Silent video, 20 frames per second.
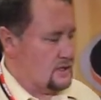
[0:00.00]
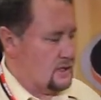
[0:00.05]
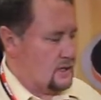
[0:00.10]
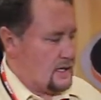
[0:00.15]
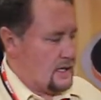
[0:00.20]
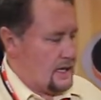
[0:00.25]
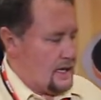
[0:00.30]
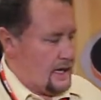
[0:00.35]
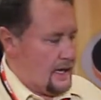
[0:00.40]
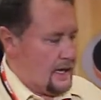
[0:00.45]

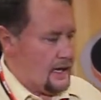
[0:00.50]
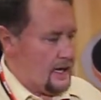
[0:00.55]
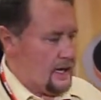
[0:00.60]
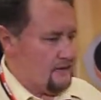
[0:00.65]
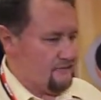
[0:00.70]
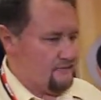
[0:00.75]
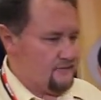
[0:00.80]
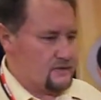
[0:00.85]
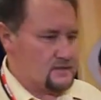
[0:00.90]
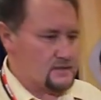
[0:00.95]

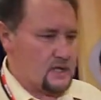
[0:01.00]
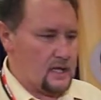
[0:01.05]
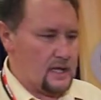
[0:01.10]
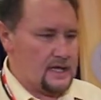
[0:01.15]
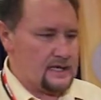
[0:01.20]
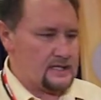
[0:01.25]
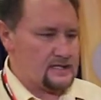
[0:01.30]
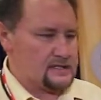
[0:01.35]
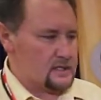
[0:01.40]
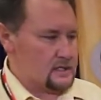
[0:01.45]
And at first
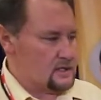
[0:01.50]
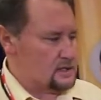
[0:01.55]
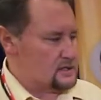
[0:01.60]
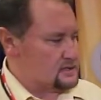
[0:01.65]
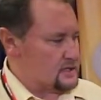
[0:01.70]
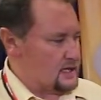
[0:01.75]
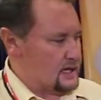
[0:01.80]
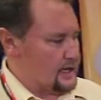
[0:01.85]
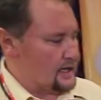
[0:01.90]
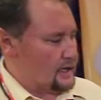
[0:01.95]
glance, it
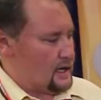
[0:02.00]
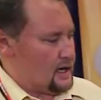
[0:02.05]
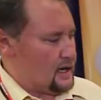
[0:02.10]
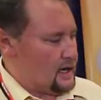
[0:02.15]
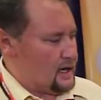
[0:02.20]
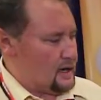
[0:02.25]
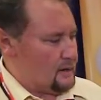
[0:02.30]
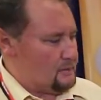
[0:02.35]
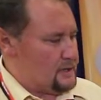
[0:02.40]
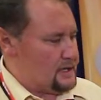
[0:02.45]
looks like
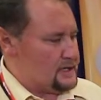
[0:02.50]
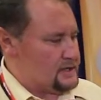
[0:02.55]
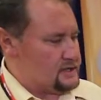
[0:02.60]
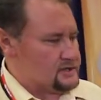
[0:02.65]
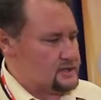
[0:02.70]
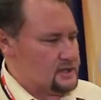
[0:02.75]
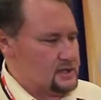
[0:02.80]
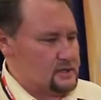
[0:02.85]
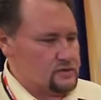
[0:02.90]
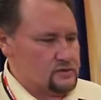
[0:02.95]
a
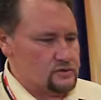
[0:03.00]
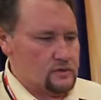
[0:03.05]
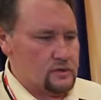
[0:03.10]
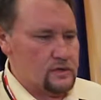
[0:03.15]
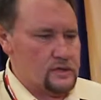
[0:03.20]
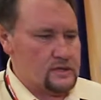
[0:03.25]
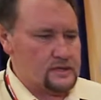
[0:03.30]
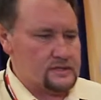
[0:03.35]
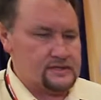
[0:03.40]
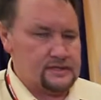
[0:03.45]
bench and
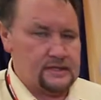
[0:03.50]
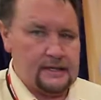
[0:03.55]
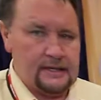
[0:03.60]
drawers,